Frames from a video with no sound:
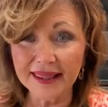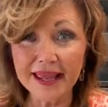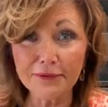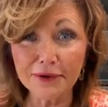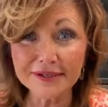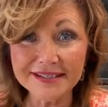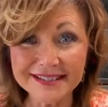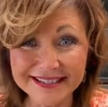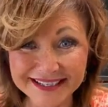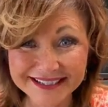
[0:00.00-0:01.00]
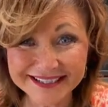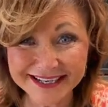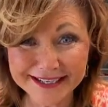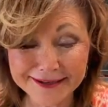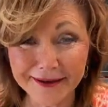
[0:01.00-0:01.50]
They were
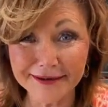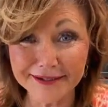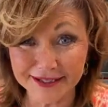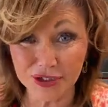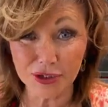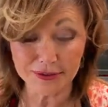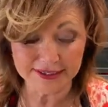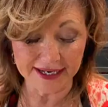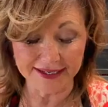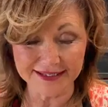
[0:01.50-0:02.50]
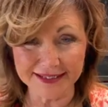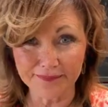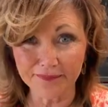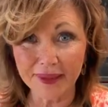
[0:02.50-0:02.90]
$16.02.